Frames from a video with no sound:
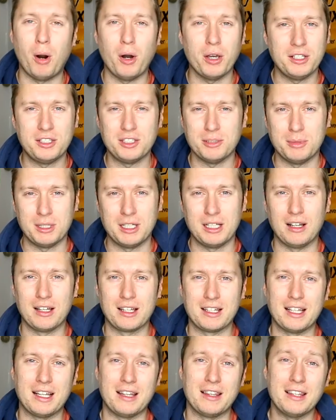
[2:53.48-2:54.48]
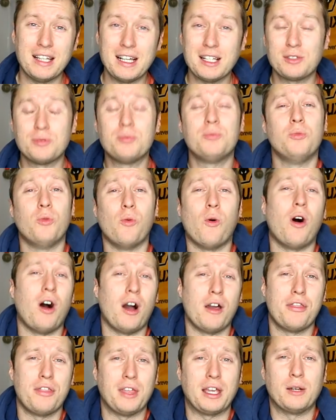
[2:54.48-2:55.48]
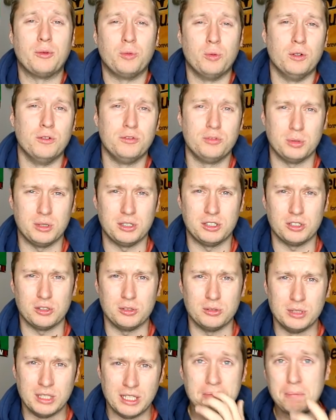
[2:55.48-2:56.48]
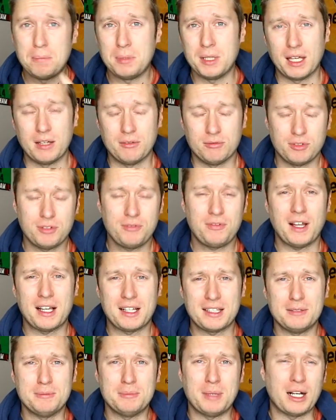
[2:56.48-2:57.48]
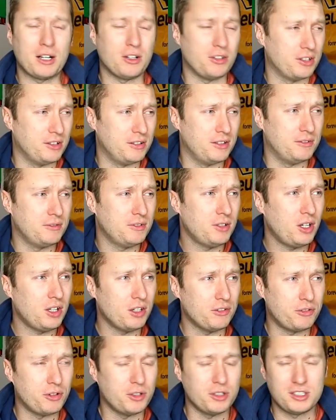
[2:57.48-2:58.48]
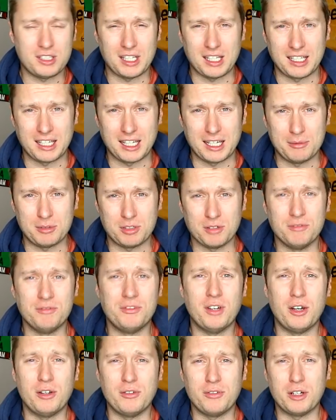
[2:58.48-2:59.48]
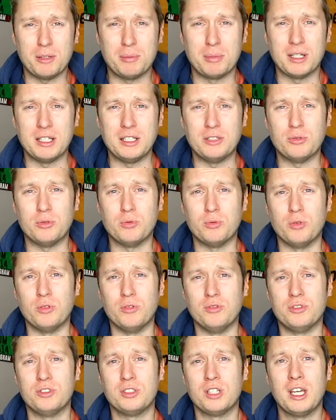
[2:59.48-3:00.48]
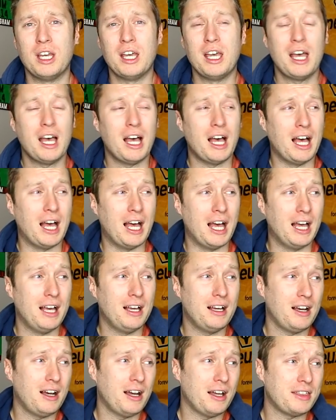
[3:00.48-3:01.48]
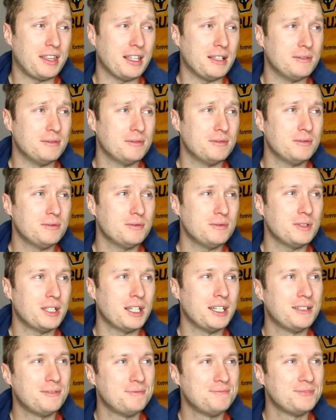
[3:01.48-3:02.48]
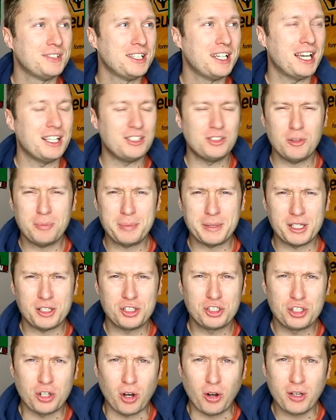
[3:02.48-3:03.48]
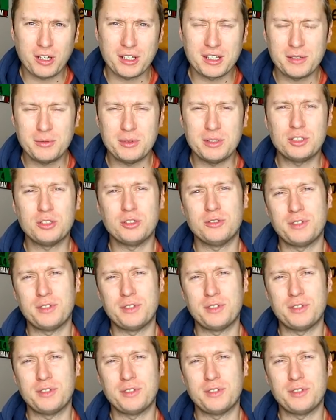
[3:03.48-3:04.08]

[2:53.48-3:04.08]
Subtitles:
buy somebody like that, and that's what I think Wolves will do. But yeah, reflecting back on the first 10 games, I'm very, very pleased with Wolves. I think it's not been a shock. I think we